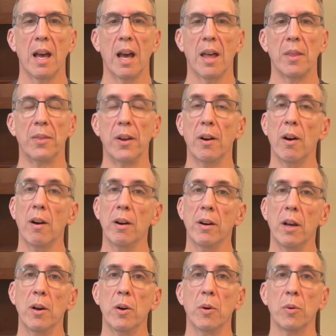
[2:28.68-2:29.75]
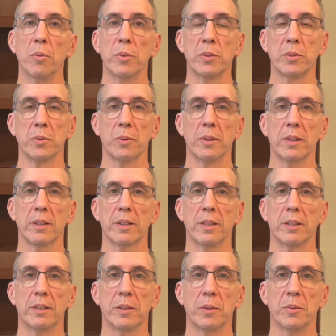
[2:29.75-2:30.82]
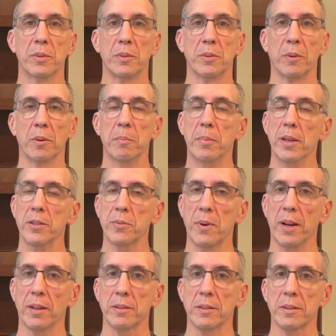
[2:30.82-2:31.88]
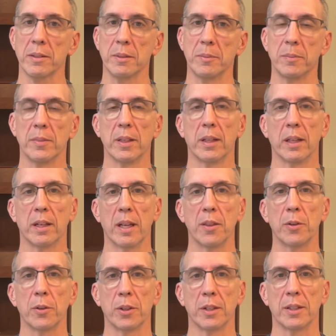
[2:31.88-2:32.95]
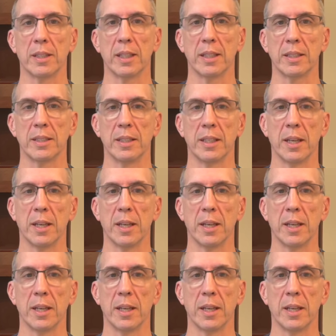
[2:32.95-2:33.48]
There are no resort-to-resort bus routes. Another good thing to